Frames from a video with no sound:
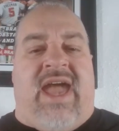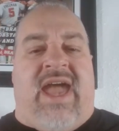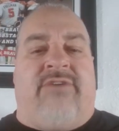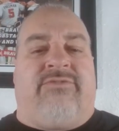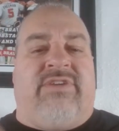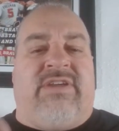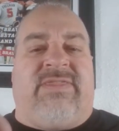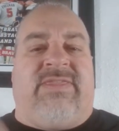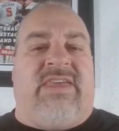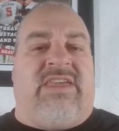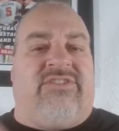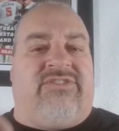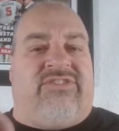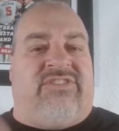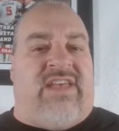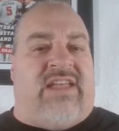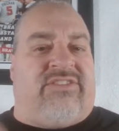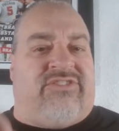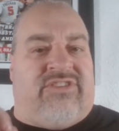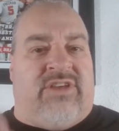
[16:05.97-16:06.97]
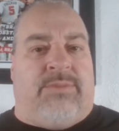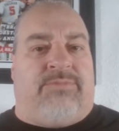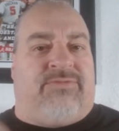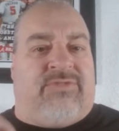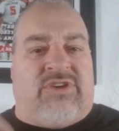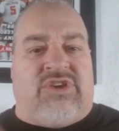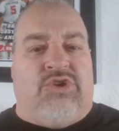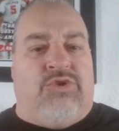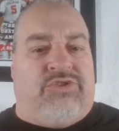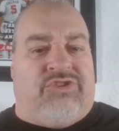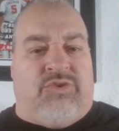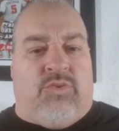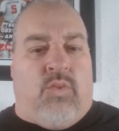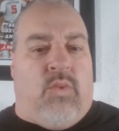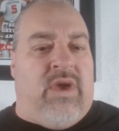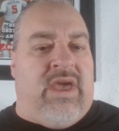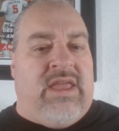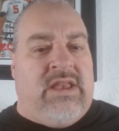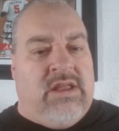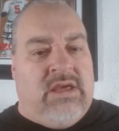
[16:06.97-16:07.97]
everything sets up for you to
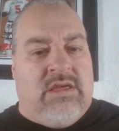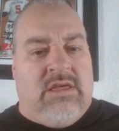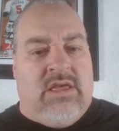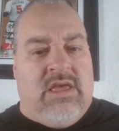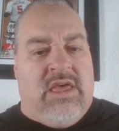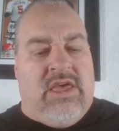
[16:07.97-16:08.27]
win.